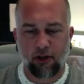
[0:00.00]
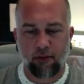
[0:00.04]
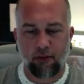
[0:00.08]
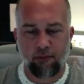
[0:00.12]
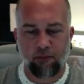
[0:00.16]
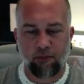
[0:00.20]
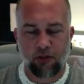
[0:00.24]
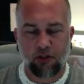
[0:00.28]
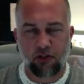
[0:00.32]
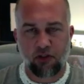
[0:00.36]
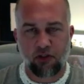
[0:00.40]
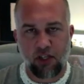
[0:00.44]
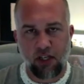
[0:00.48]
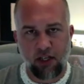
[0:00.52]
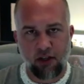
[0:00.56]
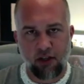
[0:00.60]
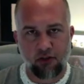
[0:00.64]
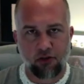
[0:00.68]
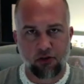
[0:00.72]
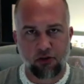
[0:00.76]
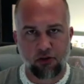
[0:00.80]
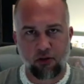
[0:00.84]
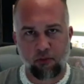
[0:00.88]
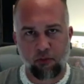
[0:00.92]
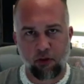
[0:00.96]
scenes
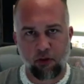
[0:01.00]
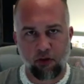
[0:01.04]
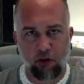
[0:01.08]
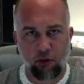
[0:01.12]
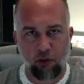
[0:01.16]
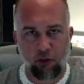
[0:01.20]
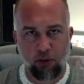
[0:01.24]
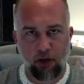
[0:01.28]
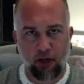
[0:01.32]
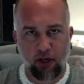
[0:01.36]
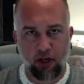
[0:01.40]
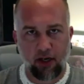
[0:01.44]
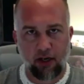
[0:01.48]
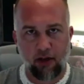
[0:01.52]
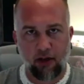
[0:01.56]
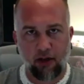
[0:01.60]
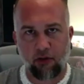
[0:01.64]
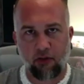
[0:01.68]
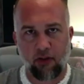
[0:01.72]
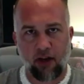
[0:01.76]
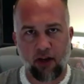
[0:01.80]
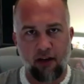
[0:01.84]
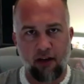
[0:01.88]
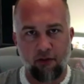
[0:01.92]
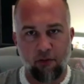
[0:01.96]
or something that you're putting together and
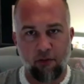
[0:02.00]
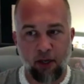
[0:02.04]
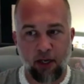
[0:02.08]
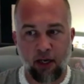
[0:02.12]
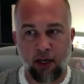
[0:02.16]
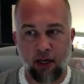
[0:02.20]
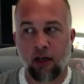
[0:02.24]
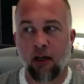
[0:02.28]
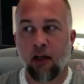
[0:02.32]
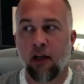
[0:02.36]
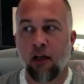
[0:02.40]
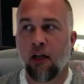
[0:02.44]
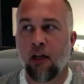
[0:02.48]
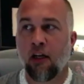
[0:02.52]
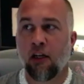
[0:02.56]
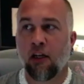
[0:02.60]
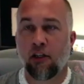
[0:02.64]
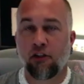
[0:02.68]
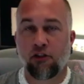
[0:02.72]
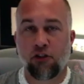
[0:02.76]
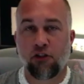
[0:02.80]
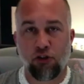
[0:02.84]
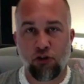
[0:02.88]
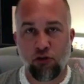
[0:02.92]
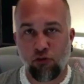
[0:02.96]
they have a meaning,
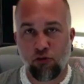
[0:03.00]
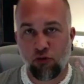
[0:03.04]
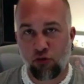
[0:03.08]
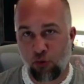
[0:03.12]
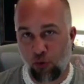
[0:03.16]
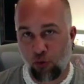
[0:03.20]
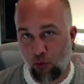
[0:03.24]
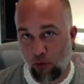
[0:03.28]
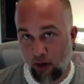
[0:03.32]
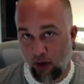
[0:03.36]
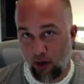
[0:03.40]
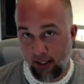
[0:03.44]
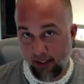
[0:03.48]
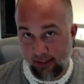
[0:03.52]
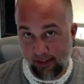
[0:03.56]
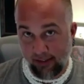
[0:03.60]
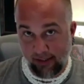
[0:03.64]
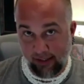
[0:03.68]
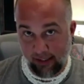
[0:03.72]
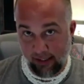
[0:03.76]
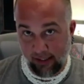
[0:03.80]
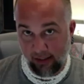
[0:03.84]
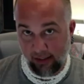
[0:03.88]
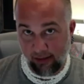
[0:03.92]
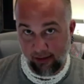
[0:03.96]
to do
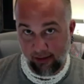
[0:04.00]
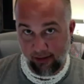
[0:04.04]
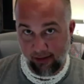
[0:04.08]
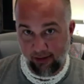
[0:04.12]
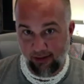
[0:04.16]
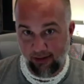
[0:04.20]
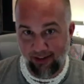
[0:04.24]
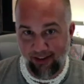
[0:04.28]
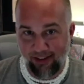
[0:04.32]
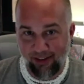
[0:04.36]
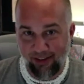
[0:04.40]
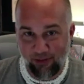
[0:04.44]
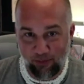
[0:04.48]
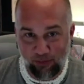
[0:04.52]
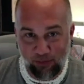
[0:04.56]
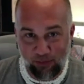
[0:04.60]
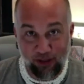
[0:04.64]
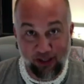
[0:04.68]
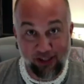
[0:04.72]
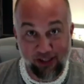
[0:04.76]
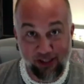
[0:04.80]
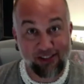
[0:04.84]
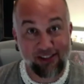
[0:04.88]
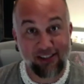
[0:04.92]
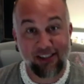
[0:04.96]
26
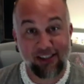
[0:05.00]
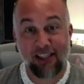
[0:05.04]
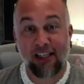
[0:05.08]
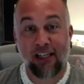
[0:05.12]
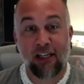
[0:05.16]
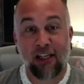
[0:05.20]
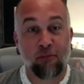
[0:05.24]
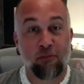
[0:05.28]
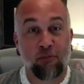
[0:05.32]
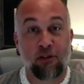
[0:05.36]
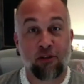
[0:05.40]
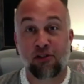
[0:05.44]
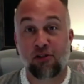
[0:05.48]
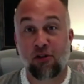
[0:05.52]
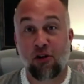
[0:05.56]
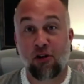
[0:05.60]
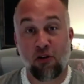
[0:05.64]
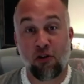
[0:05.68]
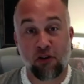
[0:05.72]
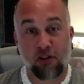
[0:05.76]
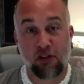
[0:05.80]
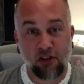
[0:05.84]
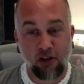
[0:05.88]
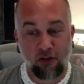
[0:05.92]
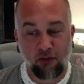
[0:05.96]
plus all
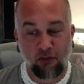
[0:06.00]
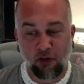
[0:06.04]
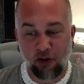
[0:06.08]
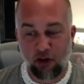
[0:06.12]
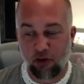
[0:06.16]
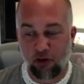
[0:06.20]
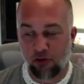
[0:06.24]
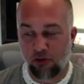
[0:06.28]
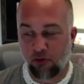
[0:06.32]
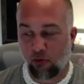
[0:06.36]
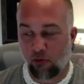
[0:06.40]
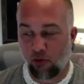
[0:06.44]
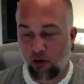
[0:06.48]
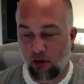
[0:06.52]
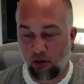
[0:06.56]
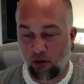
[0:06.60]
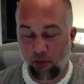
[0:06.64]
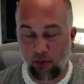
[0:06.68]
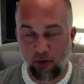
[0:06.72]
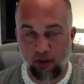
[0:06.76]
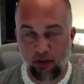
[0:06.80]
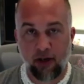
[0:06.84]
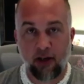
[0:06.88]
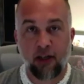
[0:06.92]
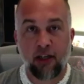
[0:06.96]
the stuff that goes along
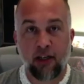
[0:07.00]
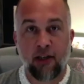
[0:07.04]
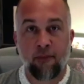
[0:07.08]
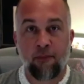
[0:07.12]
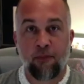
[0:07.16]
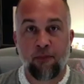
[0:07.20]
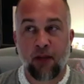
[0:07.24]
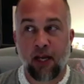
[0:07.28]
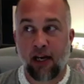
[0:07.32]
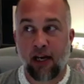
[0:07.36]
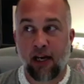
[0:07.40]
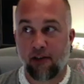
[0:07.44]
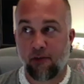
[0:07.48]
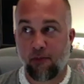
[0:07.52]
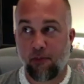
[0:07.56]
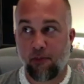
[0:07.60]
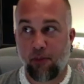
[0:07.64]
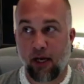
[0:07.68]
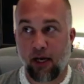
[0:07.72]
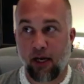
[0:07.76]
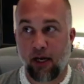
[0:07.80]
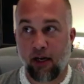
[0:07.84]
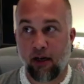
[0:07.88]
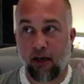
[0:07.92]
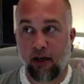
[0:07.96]
with it has
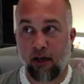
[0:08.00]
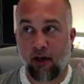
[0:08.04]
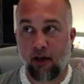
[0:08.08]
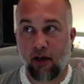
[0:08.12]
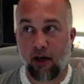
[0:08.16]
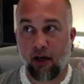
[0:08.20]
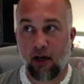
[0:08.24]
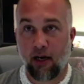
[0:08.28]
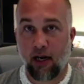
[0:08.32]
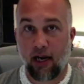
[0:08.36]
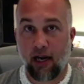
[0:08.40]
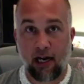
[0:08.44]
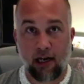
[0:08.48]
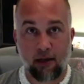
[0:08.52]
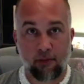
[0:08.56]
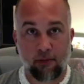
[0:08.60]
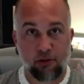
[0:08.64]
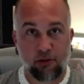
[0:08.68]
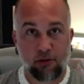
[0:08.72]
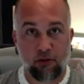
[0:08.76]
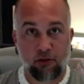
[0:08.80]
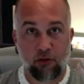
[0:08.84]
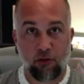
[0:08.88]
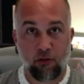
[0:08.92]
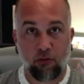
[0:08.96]
been an
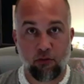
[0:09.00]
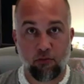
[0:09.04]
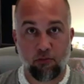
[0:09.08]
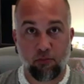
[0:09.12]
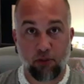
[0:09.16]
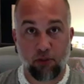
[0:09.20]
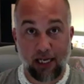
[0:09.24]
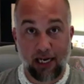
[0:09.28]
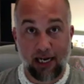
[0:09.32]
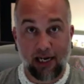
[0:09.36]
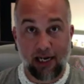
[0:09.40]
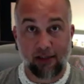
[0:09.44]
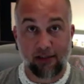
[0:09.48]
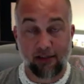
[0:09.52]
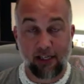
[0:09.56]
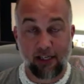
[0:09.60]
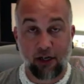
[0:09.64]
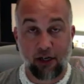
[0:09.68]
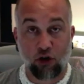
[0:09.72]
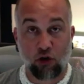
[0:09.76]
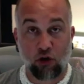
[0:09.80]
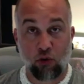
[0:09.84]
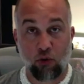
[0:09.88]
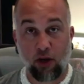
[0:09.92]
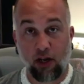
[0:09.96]
absolute blast
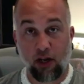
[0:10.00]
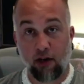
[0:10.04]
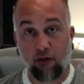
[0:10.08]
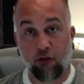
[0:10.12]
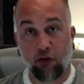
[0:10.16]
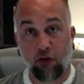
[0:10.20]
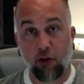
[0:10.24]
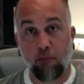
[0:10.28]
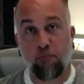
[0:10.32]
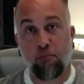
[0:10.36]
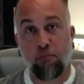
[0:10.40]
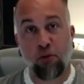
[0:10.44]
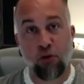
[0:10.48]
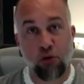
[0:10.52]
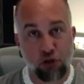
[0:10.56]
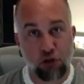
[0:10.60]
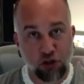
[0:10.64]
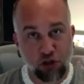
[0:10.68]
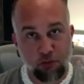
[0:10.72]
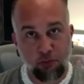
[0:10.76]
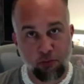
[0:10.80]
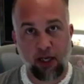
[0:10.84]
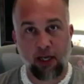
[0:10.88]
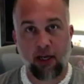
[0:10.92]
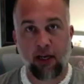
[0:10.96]
and creatively
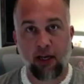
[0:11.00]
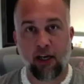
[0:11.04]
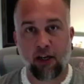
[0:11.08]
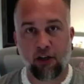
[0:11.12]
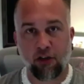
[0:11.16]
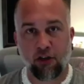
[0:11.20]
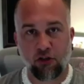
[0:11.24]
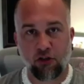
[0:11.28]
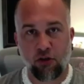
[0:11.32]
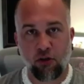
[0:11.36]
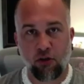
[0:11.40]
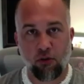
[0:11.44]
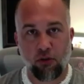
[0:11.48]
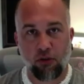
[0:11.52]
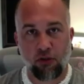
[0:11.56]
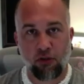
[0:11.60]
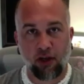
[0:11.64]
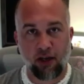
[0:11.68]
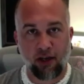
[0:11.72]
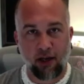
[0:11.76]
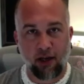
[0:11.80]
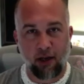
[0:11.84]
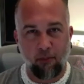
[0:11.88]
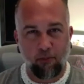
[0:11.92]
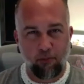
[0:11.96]
pushed me into
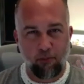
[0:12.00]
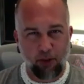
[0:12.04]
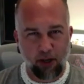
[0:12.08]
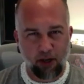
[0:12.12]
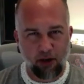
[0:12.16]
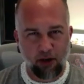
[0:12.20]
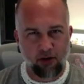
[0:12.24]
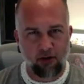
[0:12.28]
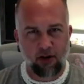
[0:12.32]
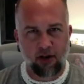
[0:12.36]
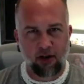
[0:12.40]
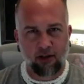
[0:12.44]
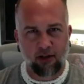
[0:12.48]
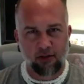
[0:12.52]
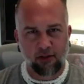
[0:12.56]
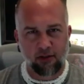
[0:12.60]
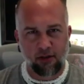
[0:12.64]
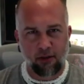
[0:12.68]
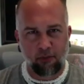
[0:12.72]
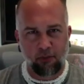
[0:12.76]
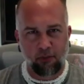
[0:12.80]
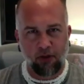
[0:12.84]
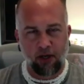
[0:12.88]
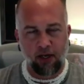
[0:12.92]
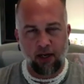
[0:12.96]
thinking bigger on
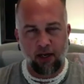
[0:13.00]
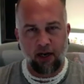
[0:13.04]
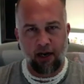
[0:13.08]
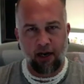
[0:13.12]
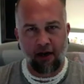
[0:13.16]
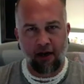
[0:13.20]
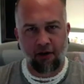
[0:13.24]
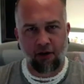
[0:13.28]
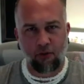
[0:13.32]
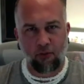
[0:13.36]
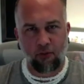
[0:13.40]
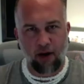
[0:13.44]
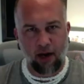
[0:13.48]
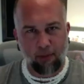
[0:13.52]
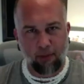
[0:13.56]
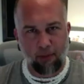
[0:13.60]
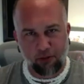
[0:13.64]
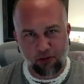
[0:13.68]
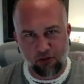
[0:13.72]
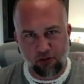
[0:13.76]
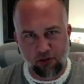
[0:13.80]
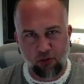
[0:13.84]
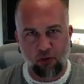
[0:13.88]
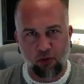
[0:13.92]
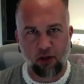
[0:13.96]
something and how to wrap a
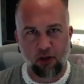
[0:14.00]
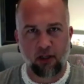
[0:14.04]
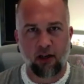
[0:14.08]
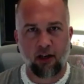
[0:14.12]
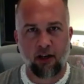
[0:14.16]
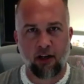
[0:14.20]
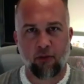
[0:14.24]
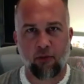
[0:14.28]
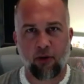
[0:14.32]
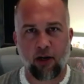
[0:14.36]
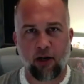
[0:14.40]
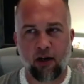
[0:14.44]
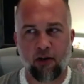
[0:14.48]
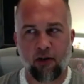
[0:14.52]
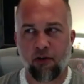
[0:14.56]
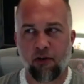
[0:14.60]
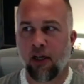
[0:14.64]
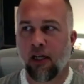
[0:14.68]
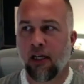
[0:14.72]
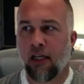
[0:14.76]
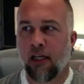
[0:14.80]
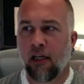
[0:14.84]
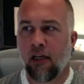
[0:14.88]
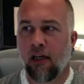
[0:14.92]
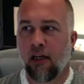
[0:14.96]
storyline around.
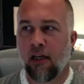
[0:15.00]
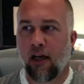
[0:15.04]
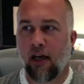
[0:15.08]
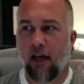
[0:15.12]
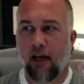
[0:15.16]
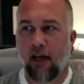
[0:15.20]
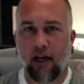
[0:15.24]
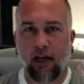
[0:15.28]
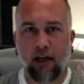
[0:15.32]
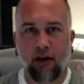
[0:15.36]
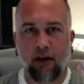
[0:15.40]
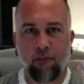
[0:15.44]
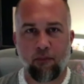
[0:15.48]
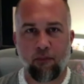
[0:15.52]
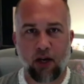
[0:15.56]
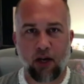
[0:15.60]
And